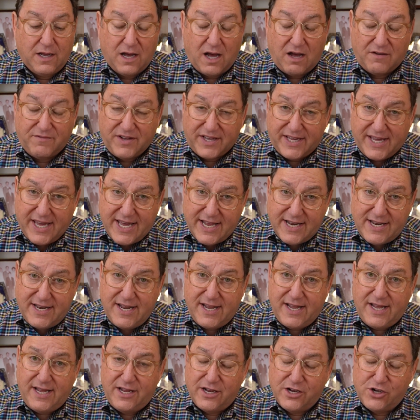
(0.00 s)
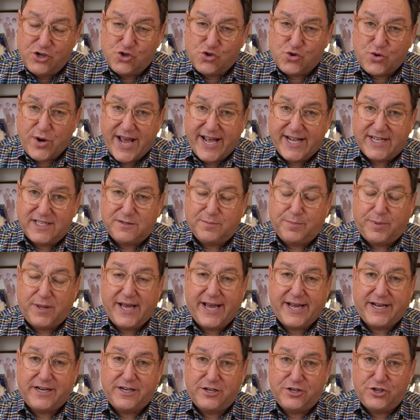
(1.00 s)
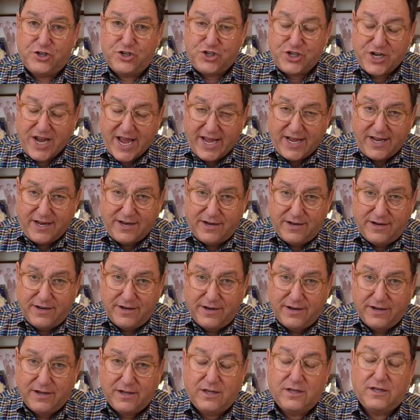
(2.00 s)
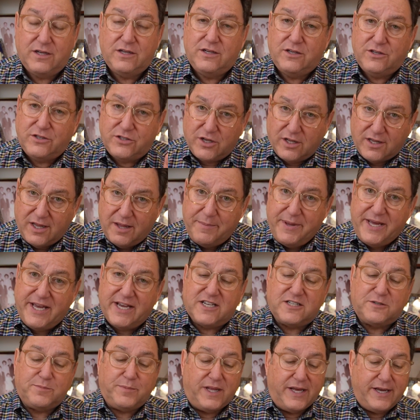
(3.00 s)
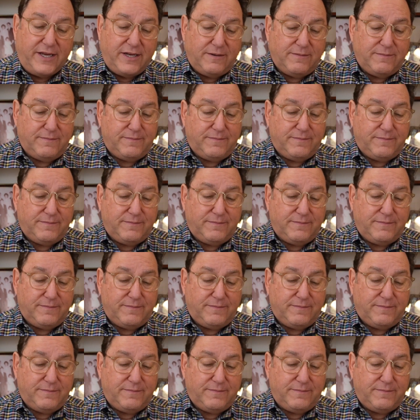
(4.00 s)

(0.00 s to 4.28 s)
of a kidney transplant chain. So let me explain.